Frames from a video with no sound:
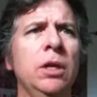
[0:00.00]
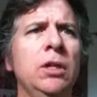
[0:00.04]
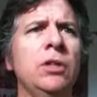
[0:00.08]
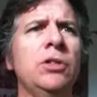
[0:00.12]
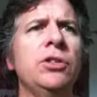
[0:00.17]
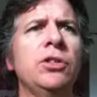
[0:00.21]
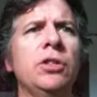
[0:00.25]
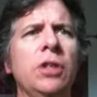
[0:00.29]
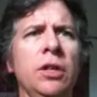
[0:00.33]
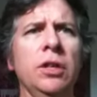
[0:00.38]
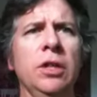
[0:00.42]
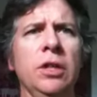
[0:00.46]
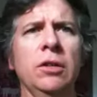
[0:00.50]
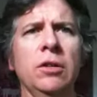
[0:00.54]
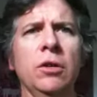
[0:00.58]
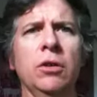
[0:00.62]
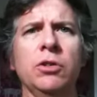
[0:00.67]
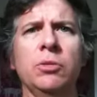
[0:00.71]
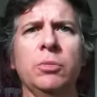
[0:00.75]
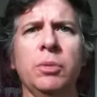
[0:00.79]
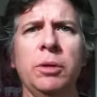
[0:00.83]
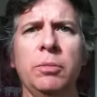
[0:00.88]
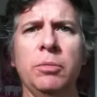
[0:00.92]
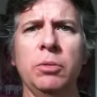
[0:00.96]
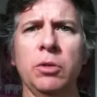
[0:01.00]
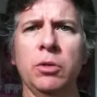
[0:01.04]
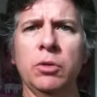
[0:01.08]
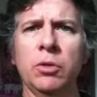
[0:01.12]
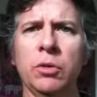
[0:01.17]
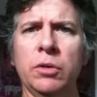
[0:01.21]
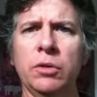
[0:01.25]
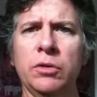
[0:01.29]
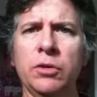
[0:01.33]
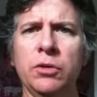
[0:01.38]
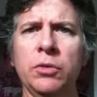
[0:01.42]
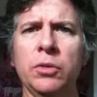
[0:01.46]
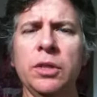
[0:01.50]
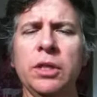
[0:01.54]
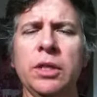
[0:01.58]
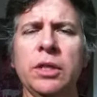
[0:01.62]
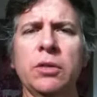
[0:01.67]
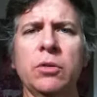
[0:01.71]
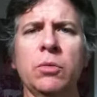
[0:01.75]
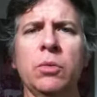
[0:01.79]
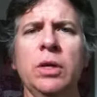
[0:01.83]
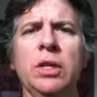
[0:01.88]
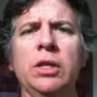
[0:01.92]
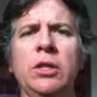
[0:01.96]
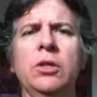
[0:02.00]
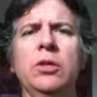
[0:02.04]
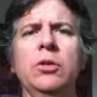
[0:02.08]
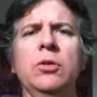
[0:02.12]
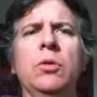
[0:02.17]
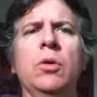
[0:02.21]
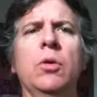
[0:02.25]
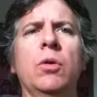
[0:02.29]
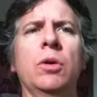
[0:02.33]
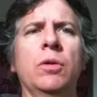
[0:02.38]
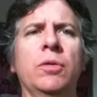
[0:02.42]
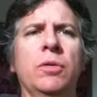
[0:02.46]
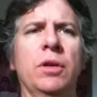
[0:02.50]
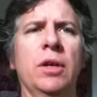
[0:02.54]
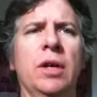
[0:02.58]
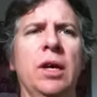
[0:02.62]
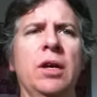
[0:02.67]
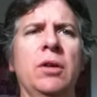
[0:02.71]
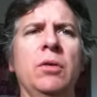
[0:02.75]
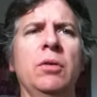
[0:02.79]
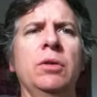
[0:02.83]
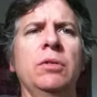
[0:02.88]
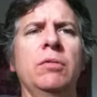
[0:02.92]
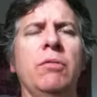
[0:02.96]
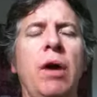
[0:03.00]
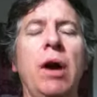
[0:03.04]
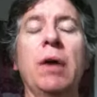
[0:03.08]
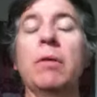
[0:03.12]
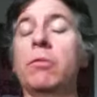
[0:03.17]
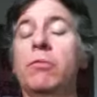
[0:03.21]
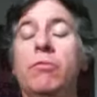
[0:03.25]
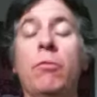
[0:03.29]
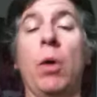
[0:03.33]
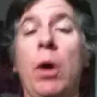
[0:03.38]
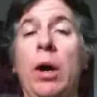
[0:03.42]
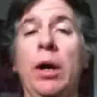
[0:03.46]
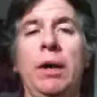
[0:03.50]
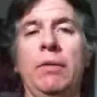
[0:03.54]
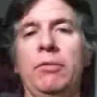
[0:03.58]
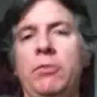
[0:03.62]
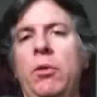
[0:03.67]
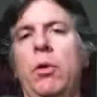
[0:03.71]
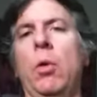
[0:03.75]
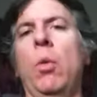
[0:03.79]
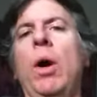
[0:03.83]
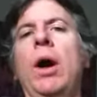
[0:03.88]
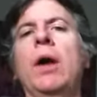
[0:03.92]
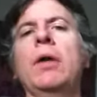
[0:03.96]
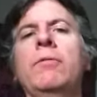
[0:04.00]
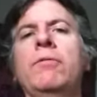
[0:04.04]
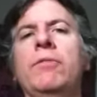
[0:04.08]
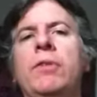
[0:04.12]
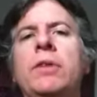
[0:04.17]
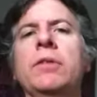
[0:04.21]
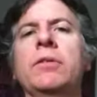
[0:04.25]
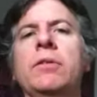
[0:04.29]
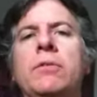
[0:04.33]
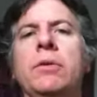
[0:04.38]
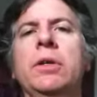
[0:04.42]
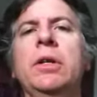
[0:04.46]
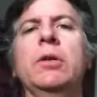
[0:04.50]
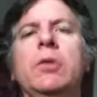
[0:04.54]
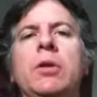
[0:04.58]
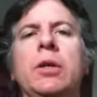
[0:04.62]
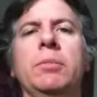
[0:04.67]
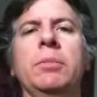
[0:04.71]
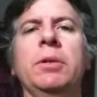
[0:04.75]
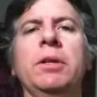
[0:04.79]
studying those people who are doing it the way you, or the kind of why after all, why invent the wheel?